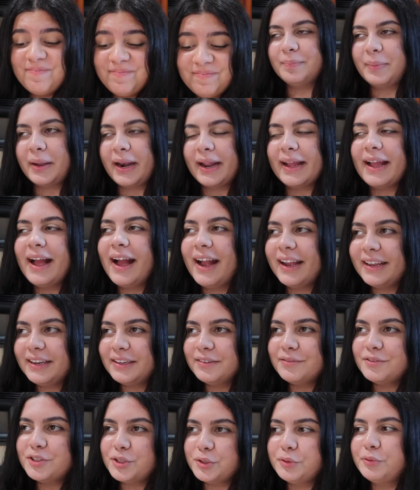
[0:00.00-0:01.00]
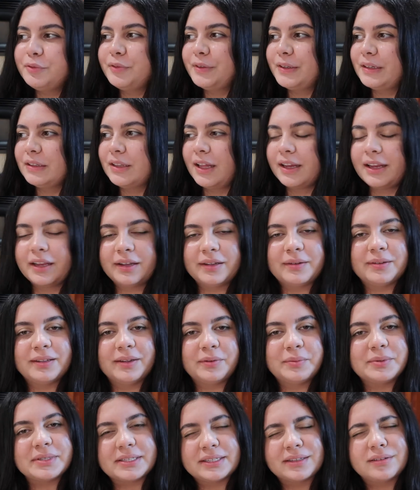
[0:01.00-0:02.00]
But I kind of do feel like
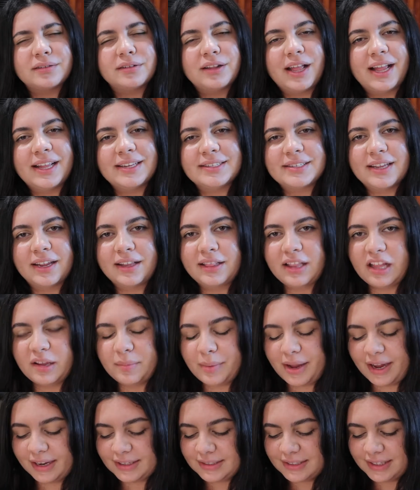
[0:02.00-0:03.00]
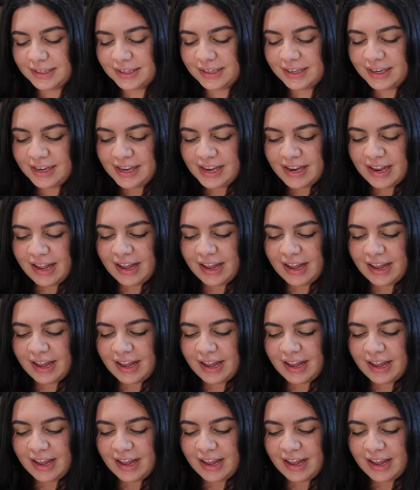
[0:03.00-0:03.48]
it was a little anticlimactic.